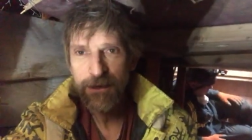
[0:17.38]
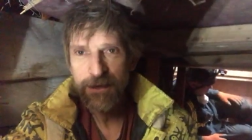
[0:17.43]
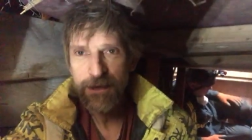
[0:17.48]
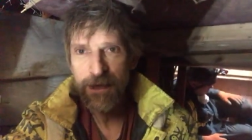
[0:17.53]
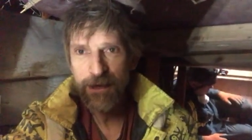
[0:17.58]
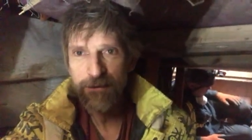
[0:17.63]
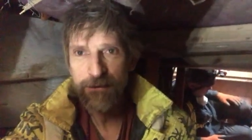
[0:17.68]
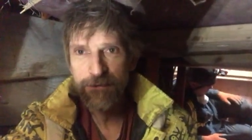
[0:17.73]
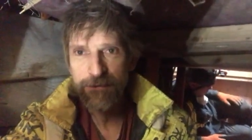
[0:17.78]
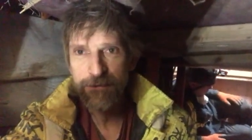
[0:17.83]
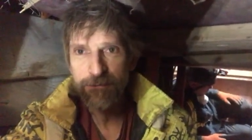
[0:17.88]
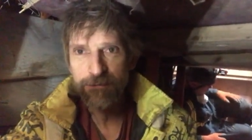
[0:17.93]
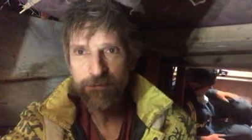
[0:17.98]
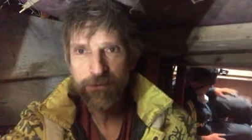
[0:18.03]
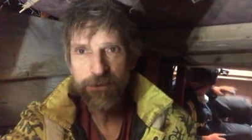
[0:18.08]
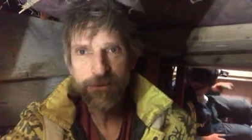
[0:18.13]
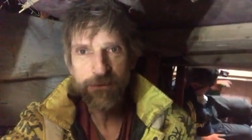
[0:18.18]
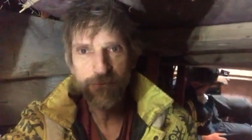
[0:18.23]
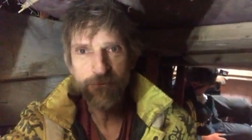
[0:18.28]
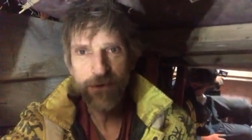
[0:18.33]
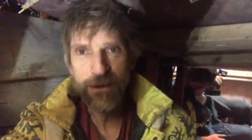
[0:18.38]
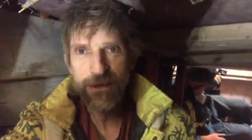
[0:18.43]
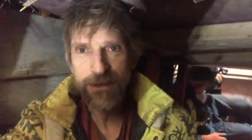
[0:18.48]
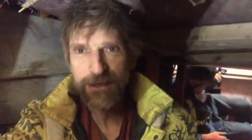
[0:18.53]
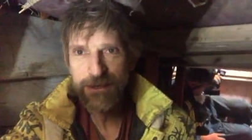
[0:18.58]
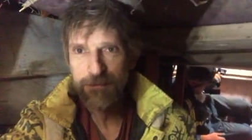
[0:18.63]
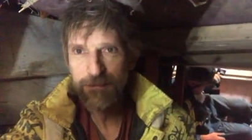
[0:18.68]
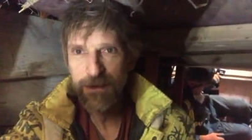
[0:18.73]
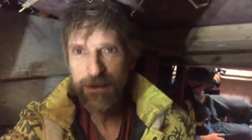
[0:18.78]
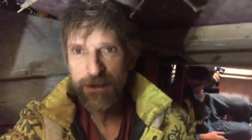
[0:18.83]
they've
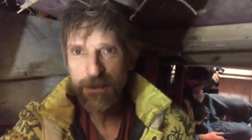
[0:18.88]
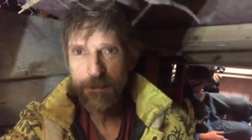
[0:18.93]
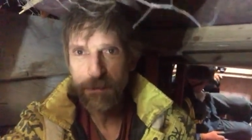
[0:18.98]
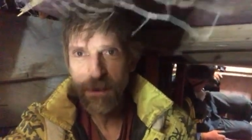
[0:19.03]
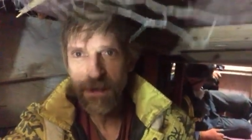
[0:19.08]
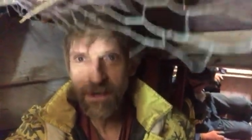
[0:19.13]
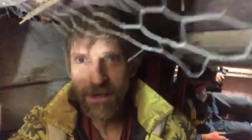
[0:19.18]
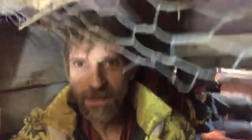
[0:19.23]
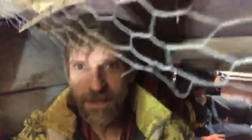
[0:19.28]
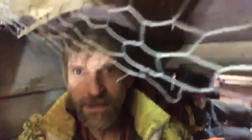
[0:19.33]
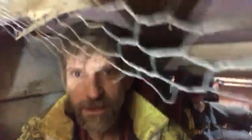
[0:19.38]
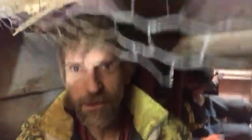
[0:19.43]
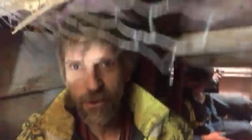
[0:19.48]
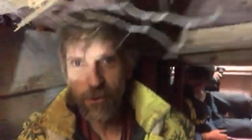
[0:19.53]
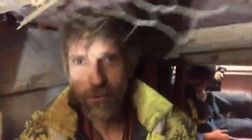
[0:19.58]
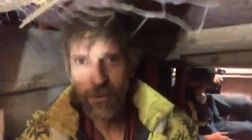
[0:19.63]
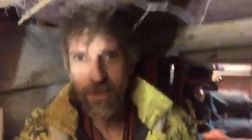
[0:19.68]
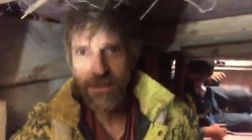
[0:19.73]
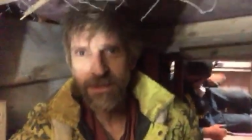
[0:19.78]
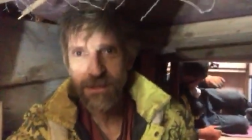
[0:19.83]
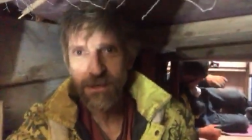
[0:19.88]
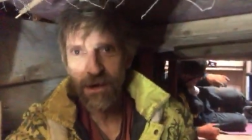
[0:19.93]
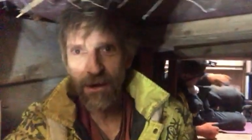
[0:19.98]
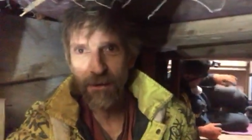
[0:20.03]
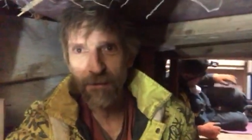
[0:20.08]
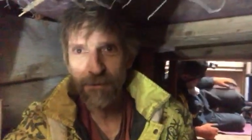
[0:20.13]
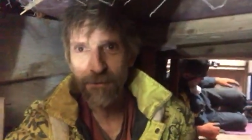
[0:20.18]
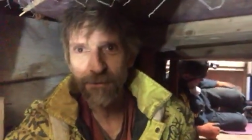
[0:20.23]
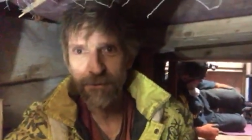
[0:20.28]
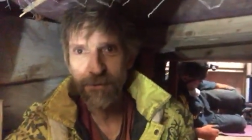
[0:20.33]
rinsed me completely. They got all my
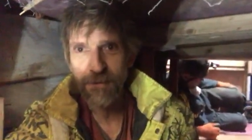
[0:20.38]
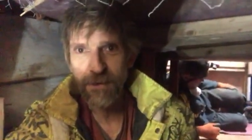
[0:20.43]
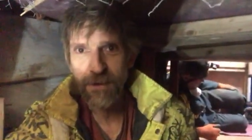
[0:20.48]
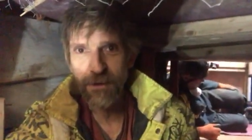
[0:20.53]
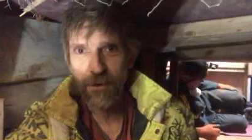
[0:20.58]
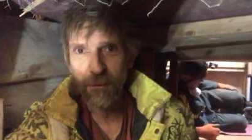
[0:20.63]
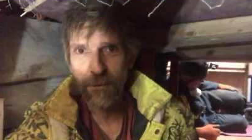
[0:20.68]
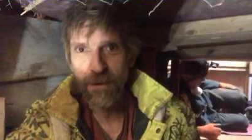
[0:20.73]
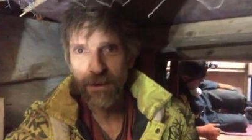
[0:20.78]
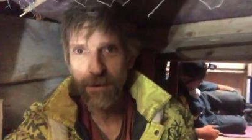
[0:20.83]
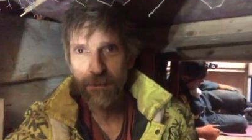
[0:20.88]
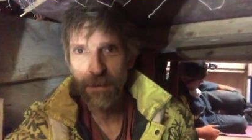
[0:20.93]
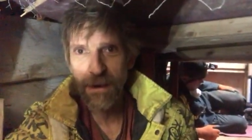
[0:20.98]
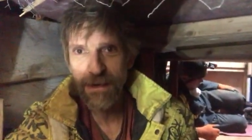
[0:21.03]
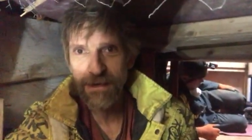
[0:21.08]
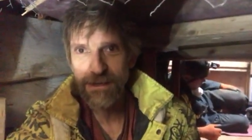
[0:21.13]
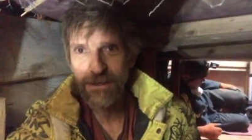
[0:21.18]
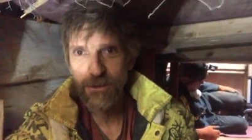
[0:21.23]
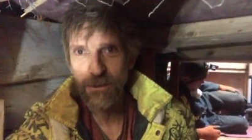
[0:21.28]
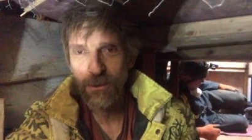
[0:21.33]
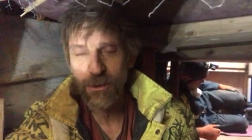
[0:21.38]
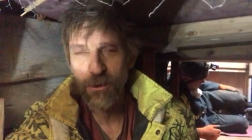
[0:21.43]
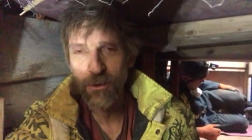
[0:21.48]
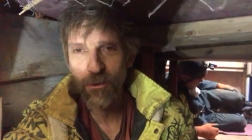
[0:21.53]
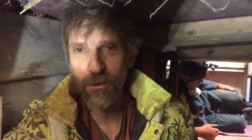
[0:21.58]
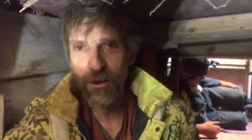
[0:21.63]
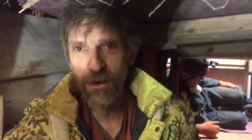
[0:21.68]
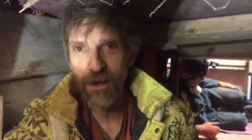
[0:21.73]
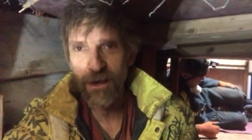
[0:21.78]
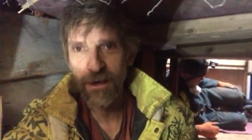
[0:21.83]
stuff. They got me backed into a
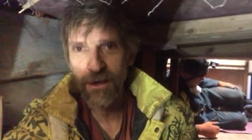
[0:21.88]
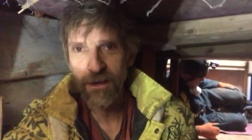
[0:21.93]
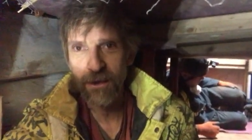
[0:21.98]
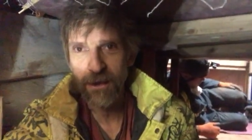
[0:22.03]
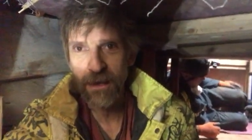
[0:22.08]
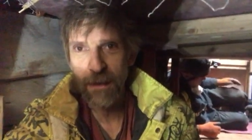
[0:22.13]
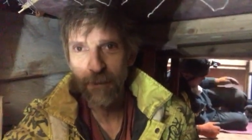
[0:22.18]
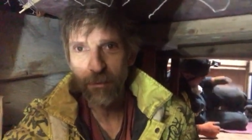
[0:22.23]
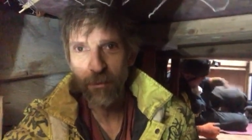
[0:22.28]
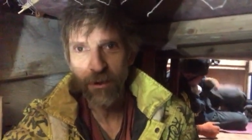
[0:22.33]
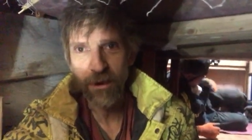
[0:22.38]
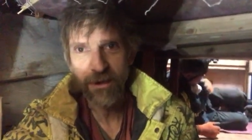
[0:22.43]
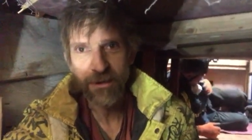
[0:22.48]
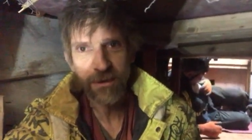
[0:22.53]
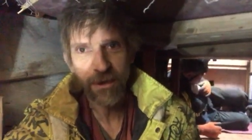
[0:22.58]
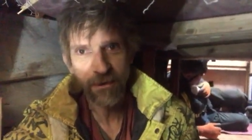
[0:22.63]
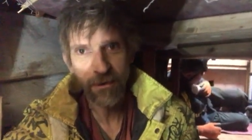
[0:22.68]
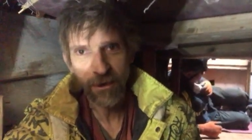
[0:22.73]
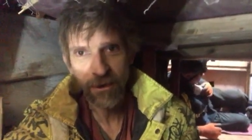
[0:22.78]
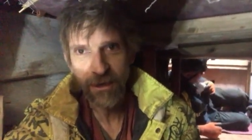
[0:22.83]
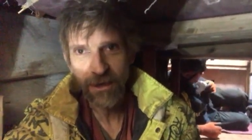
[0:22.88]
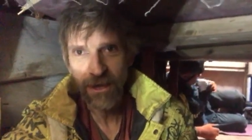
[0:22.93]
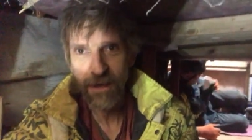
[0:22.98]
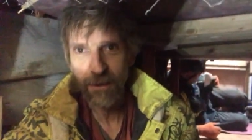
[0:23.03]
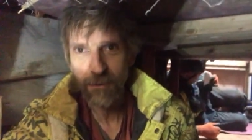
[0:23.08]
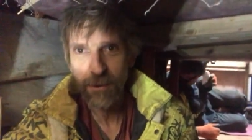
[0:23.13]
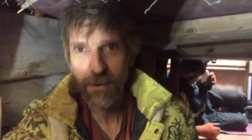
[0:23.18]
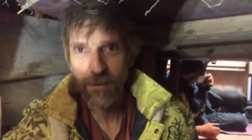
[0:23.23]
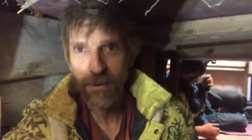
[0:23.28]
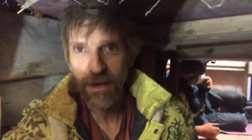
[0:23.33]
corner, and at that point, I was like, okay,
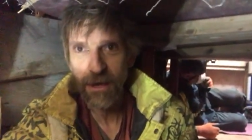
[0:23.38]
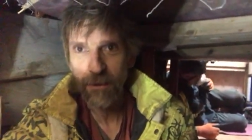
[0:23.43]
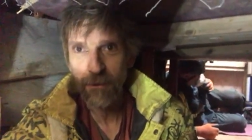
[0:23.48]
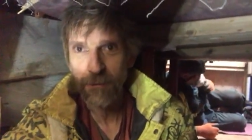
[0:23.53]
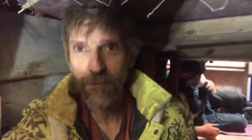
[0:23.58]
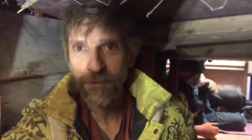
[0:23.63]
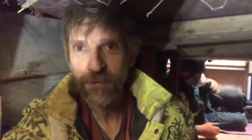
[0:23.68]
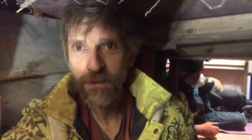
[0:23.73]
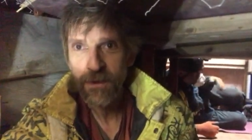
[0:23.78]
I'm coming out.